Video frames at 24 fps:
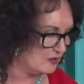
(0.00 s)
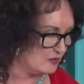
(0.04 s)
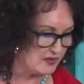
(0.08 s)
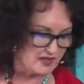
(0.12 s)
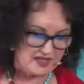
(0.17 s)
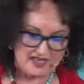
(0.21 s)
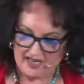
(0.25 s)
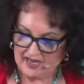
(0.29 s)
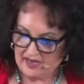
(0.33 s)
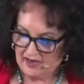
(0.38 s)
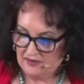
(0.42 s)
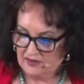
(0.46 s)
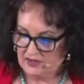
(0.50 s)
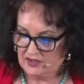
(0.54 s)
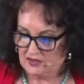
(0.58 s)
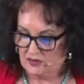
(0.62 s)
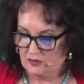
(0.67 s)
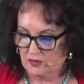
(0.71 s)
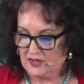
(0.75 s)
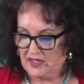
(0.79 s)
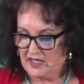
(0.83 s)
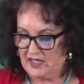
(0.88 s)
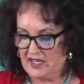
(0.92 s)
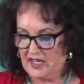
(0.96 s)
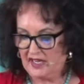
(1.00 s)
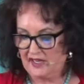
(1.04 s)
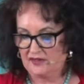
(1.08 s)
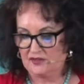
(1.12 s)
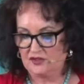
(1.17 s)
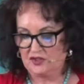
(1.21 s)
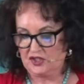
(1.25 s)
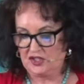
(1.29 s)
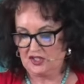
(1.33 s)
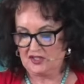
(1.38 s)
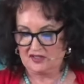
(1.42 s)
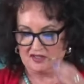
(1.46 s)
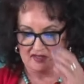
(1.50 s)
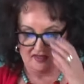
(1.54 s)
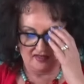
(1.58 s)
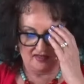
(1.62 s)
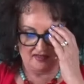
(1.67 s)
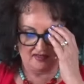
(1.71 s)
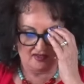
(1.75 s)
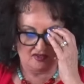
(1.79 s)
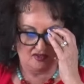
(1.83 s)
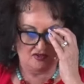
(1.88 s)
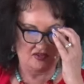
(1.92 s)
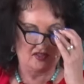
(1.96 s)
we have is we have Jesus
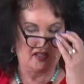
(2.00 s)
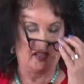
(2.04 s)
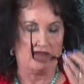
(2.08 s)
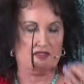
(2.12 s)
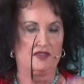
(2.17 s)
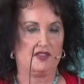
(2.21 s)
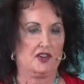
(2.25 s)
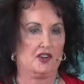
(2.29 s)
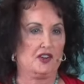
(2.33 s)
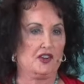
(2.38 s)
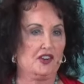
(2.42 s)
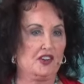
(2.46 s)
as our Savior.